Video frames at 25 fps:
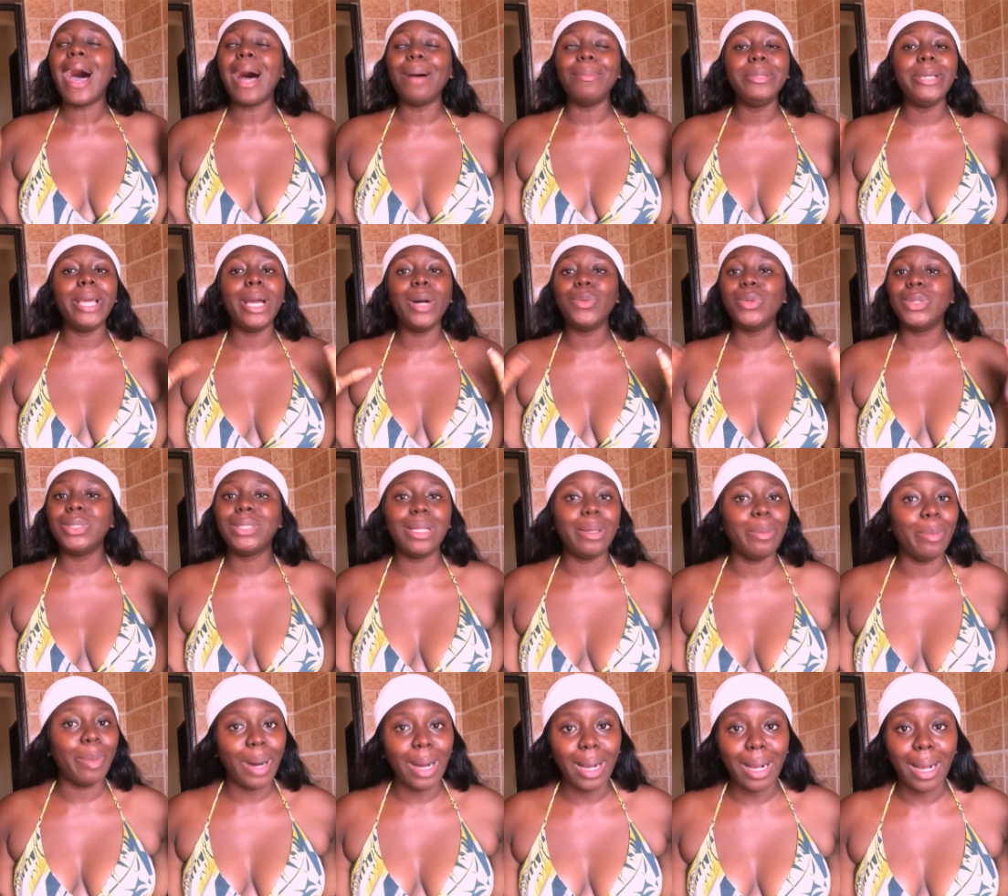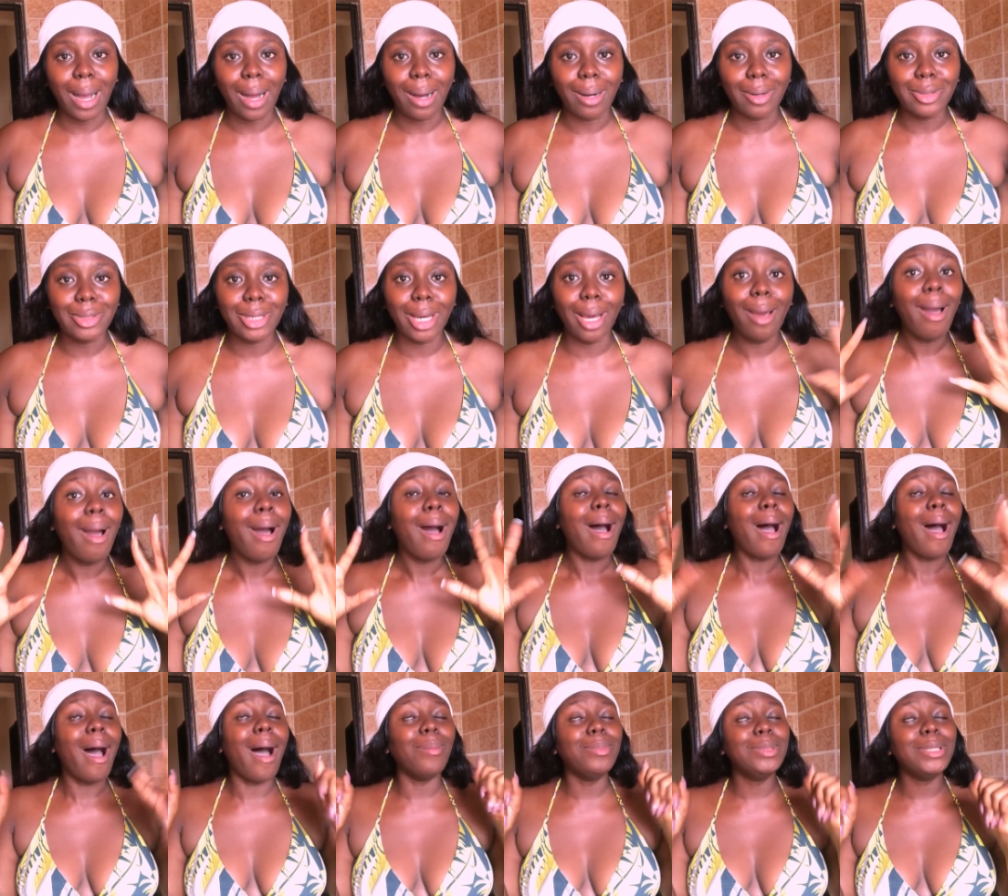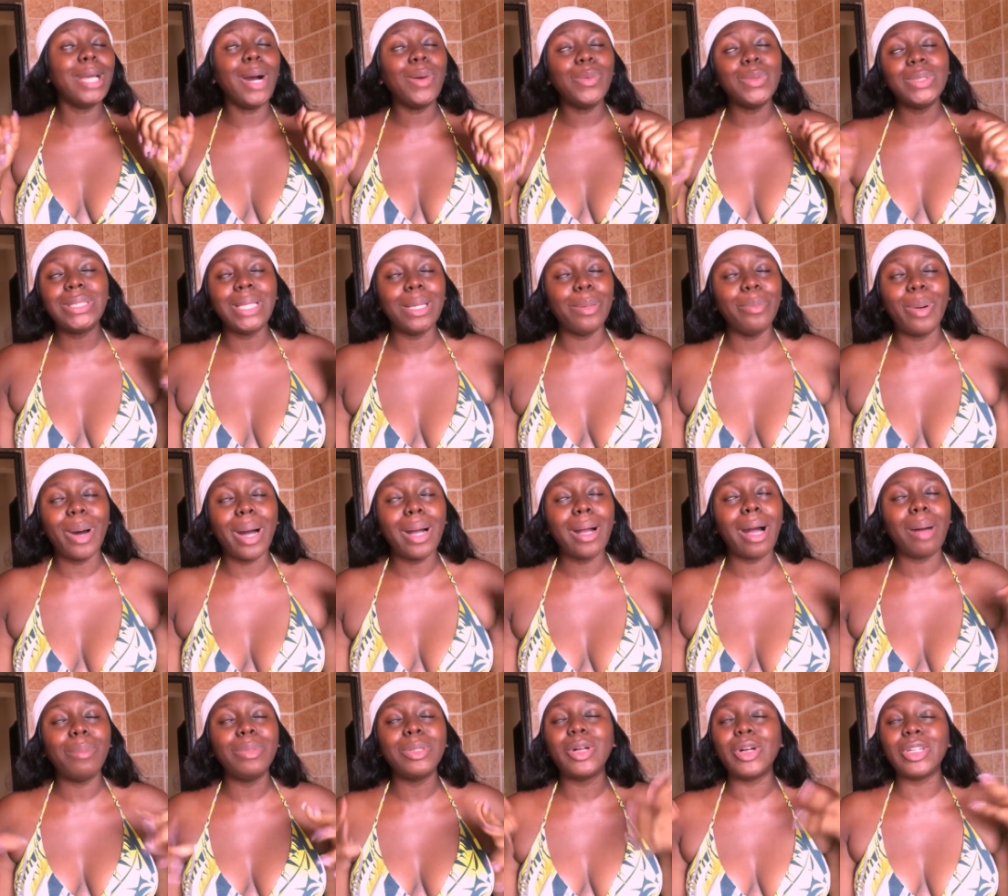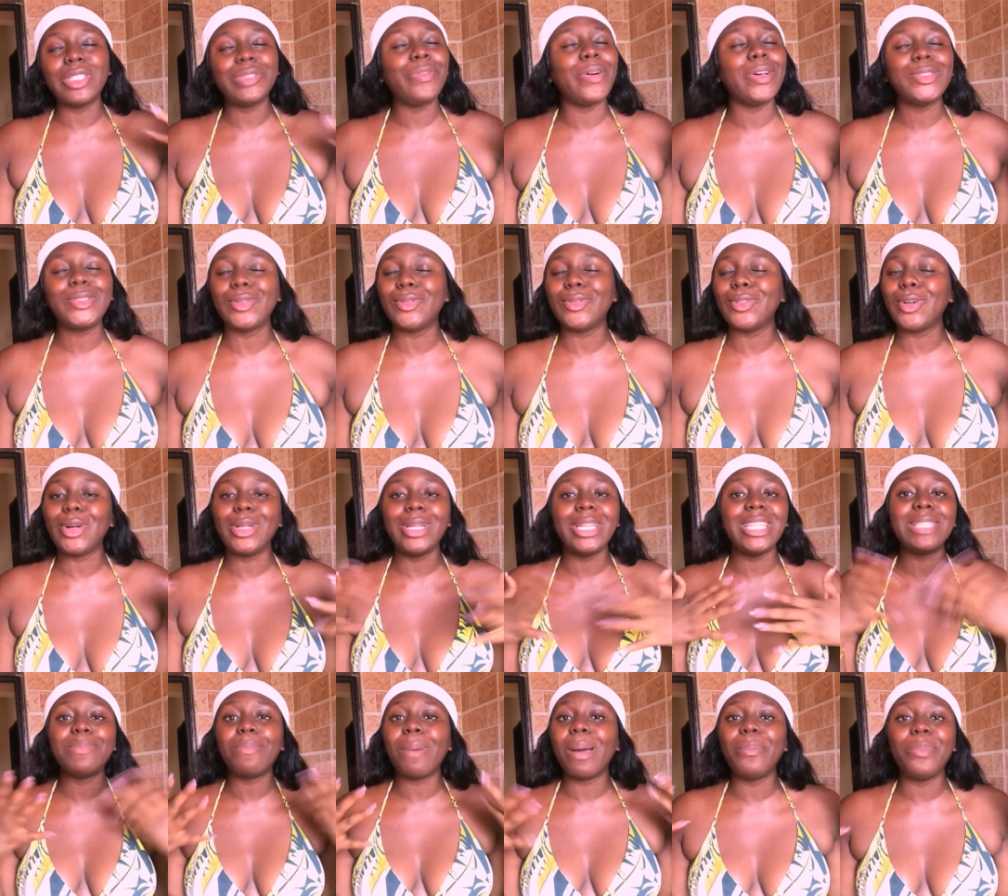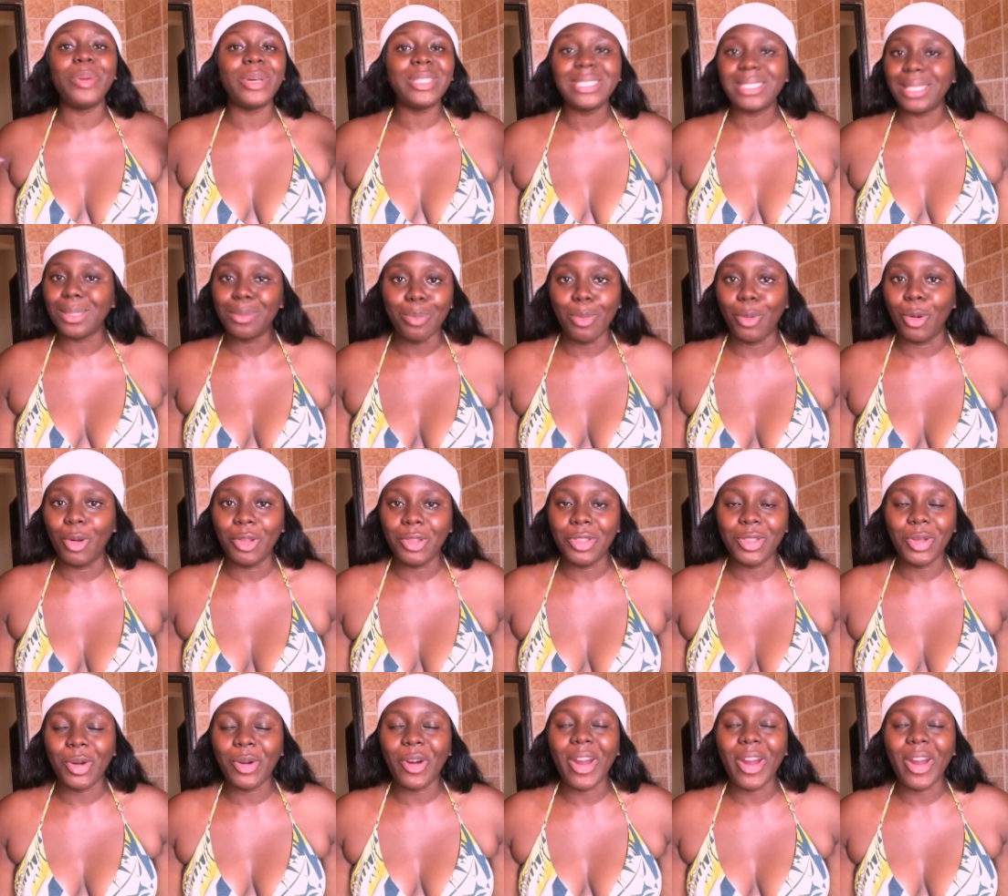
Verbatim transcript: I'm here with a banger. Okay, I'm here with a banger because first of all, it's my birthday month.